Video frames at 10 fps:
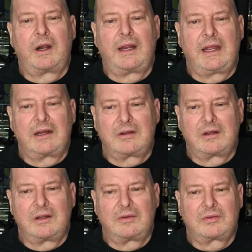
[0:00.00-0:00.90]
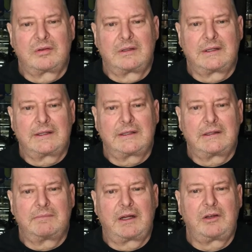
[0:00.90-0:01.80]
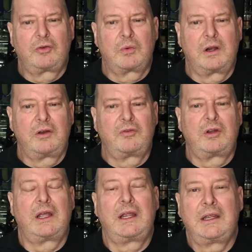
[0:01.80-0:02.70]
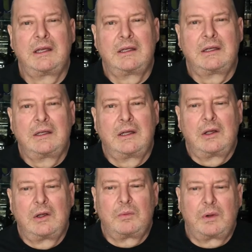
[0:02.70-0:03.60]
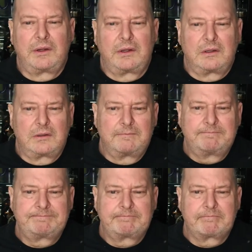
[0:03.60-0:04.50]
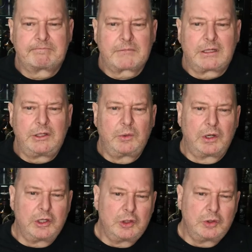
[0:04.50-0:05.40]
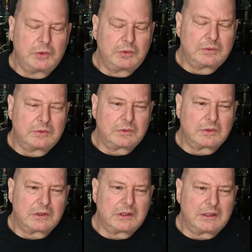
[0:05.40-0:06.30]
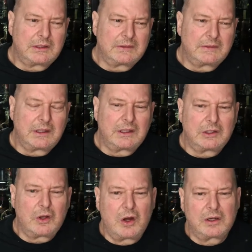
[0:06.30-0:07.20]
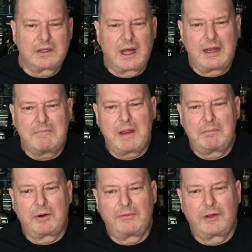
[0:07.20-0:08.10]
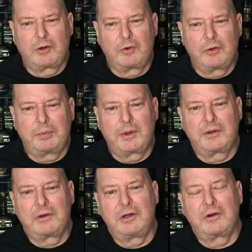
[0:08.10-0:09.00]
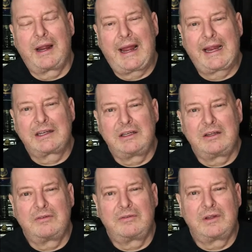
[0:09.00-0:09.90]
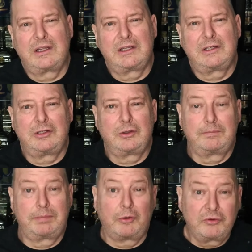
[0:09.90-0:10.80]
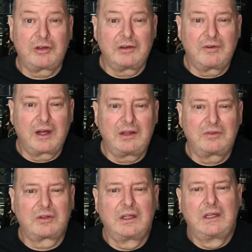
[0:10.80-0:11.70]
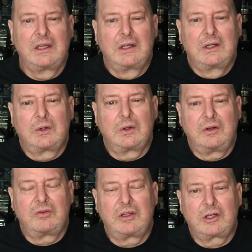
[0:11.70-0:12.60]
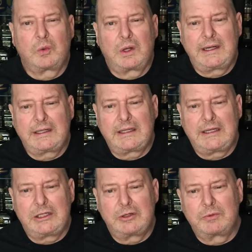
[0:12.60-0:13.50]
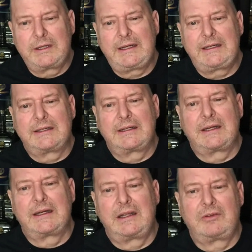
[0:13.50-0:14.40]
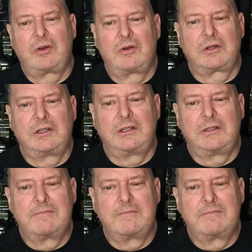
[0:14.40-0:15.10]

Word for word: I get to this, um, I just wanted to say whether you are new or a, a long-time member of the group, whether you're active and you post advice or you sit quietly and you read, uh, it's all good.